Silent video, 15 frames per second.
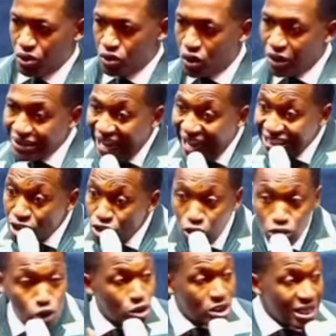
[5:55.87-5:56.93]
So that's
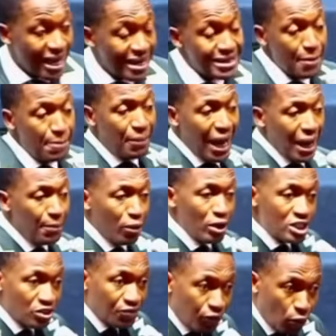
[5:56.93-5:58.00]
not to say the
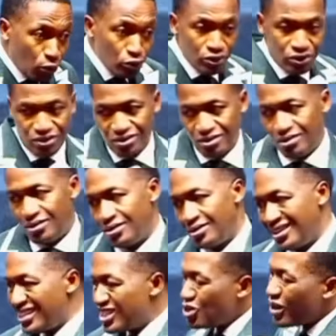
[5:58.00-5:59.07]
Bible is false.
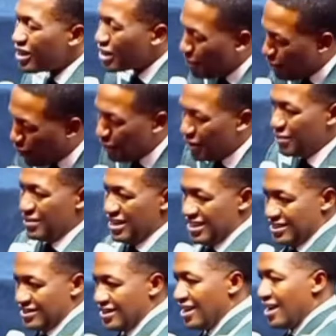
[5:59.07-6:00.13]
This is where the problem
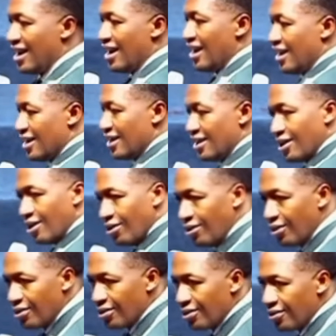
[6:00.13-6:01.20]
is. You know?